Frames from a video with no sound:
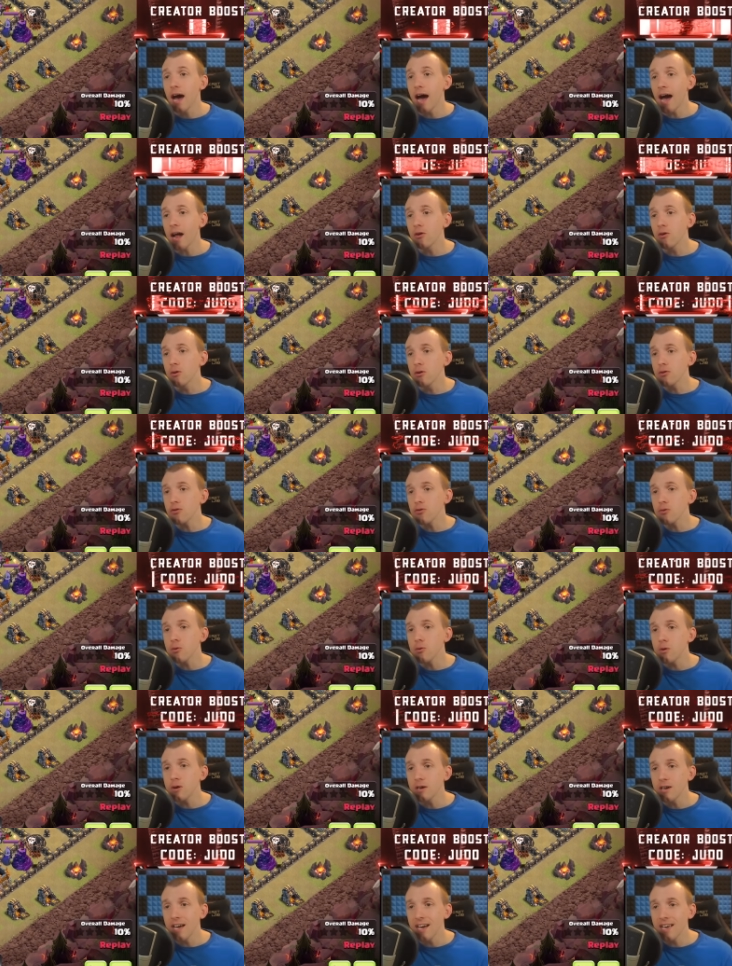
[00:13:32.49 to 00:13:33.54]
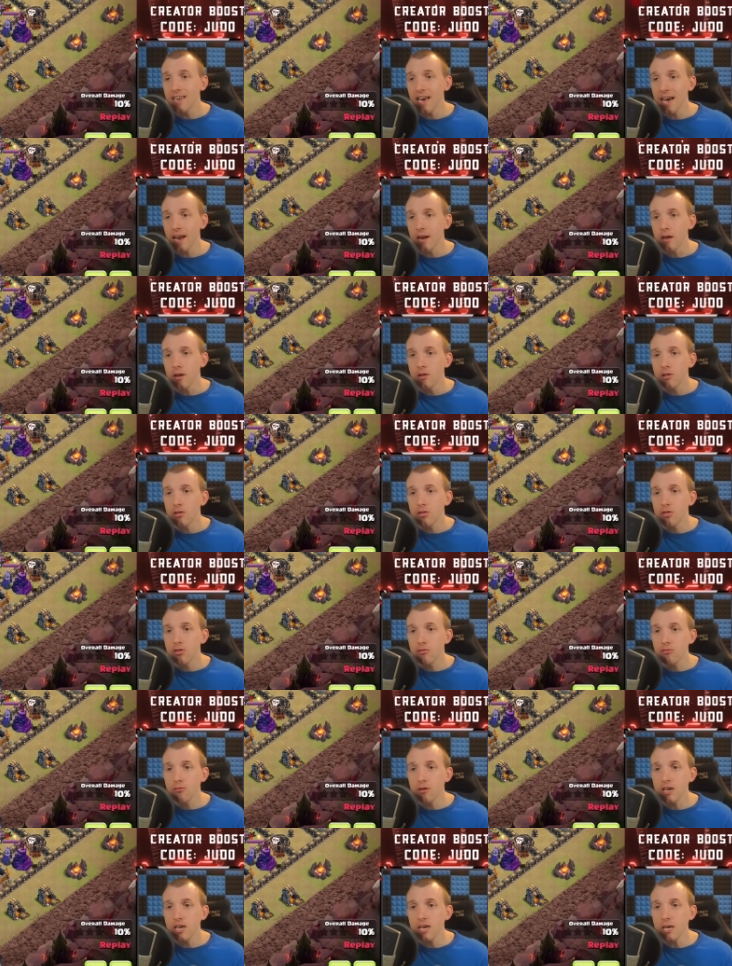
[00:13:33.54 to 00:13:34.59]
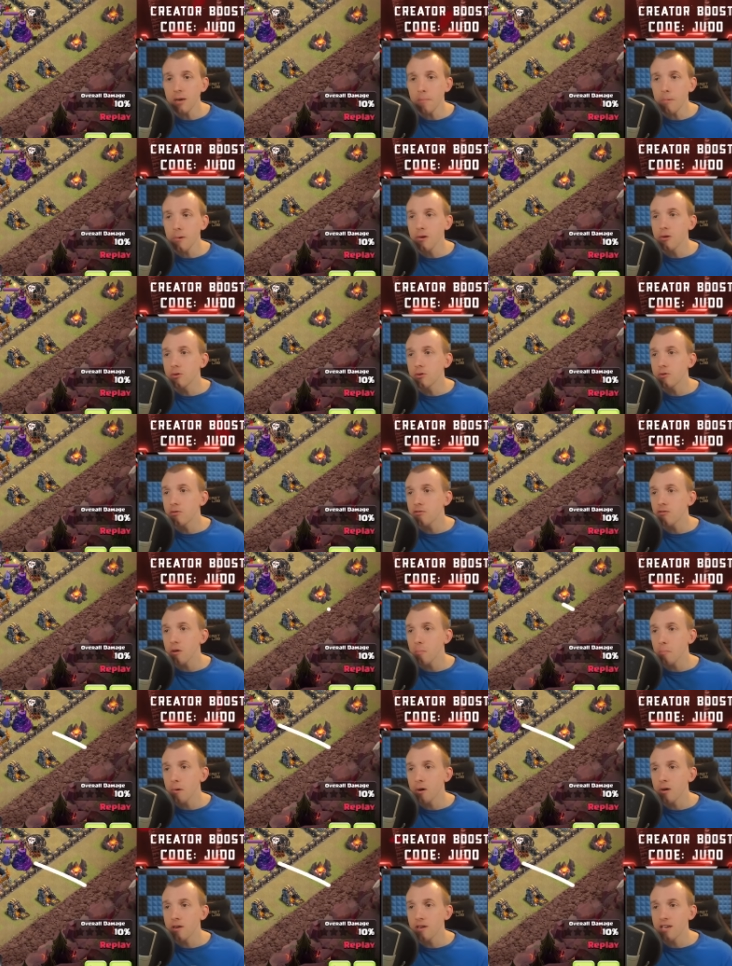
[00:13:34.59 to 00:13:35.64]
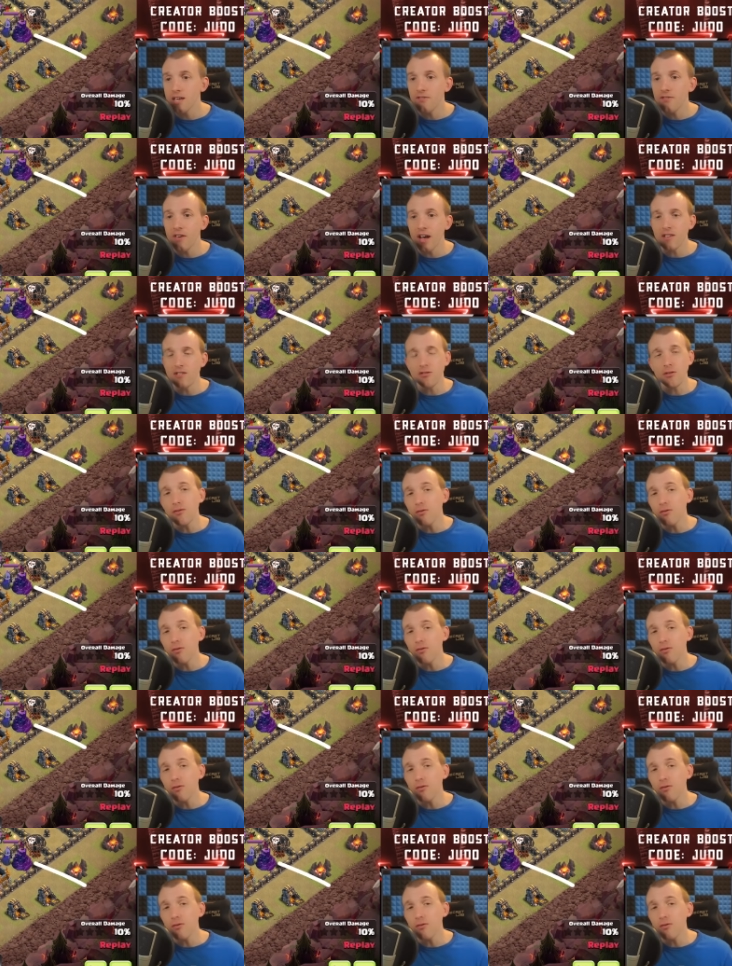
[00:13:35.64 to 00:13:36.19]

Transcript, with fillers: And also, again, 3 balloons per defense.